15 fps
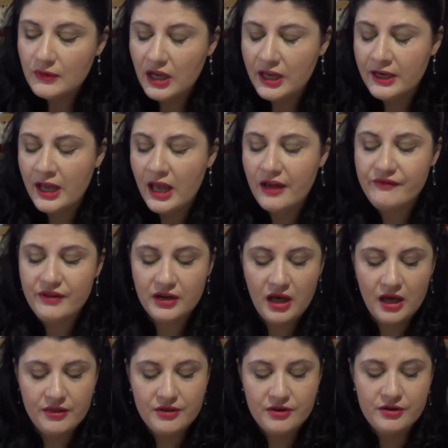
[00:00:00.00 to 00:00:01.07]
And I have
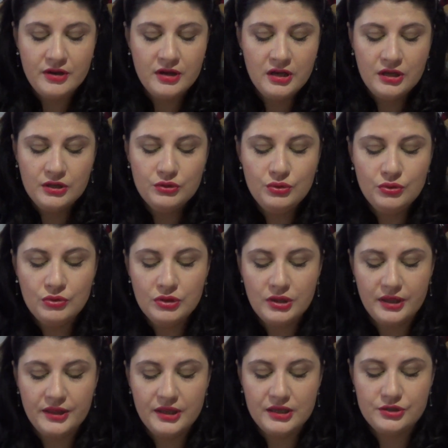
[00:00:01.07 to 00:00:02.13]
another tool,
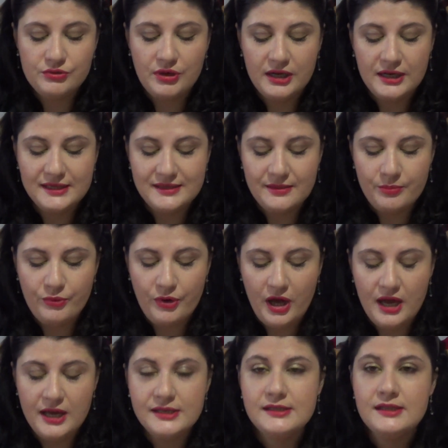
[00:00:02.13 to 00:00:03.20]
and this one is a
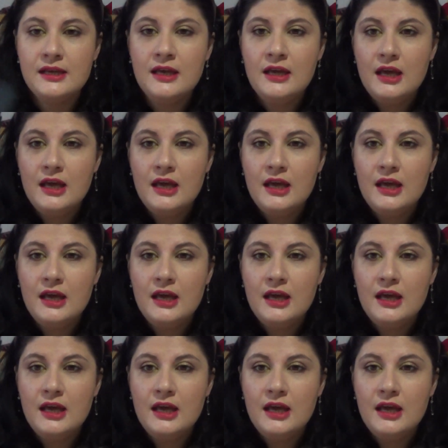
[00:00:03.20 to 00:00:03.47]
brush,